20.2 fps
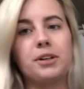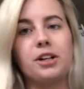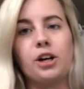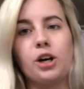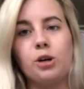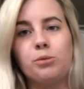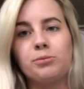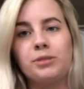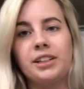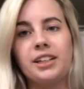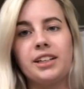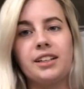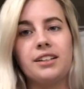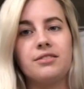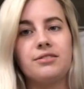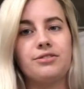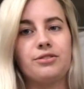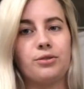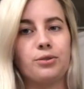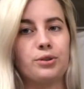going to open
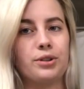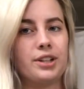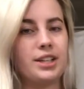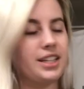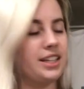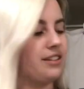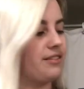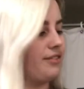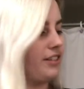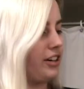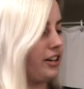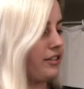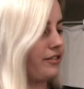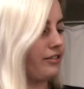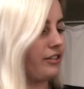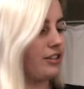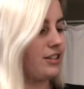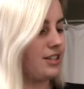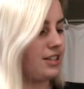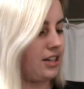it for the very
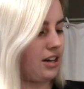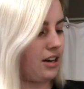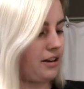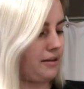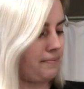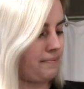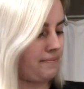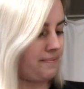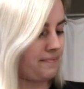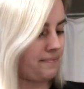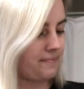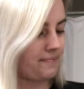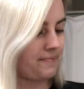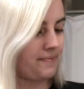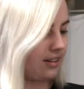first time.